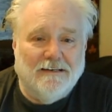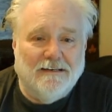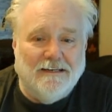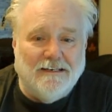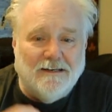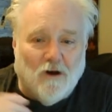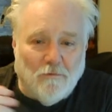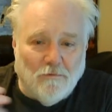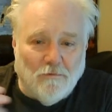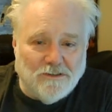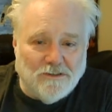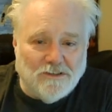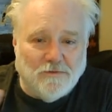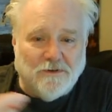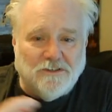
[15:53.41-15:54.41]
And it
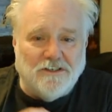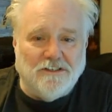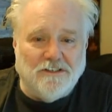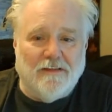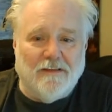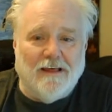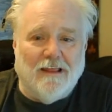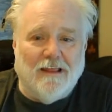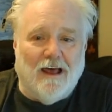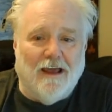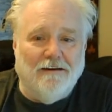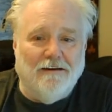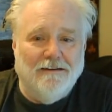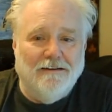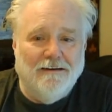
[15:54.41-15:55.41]
almost switches on that
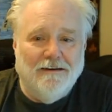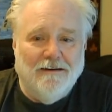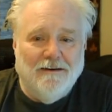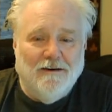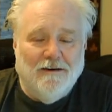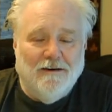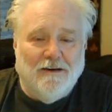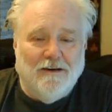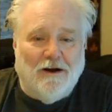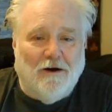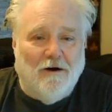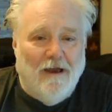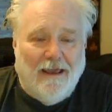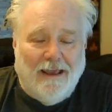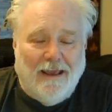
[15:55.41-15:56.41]
line. You
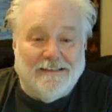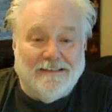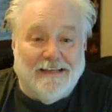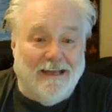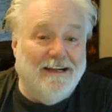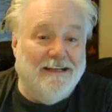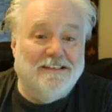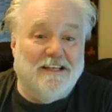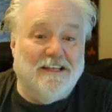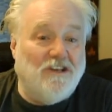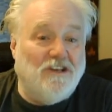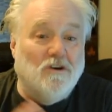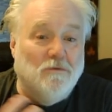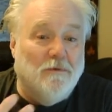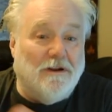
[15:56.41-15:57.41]
know, it, it is the
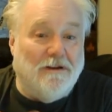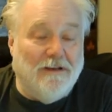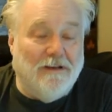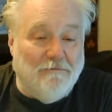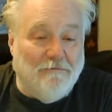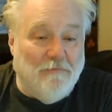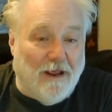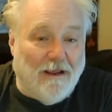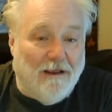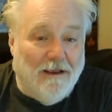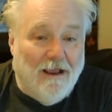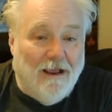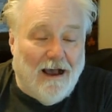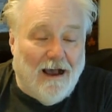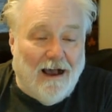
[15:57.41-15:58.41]
human in me
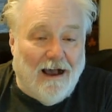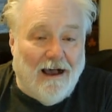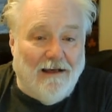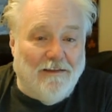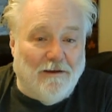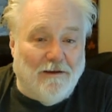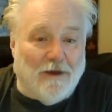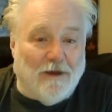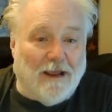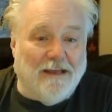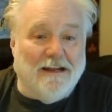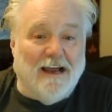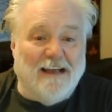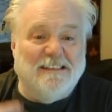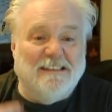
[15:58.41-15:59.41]
uh, that
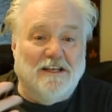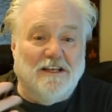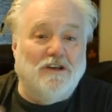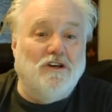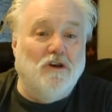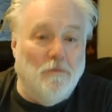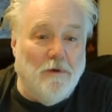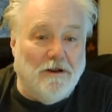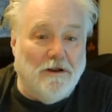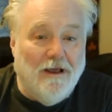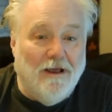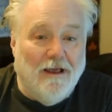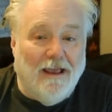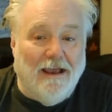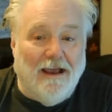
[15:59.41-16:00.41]
recognizes the human
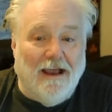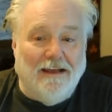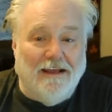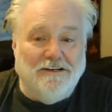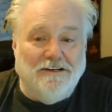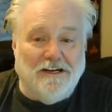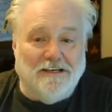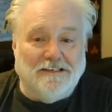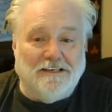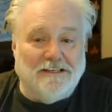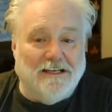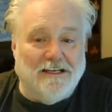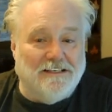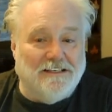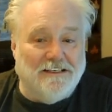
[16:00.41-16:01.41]
in, in Jesus
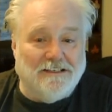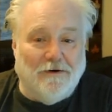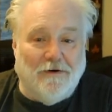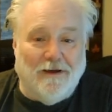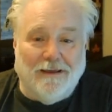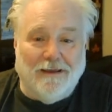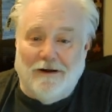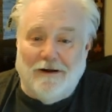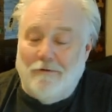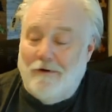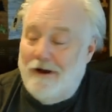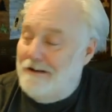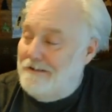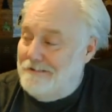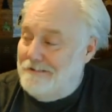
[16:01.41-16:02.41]
that's just going, you know what?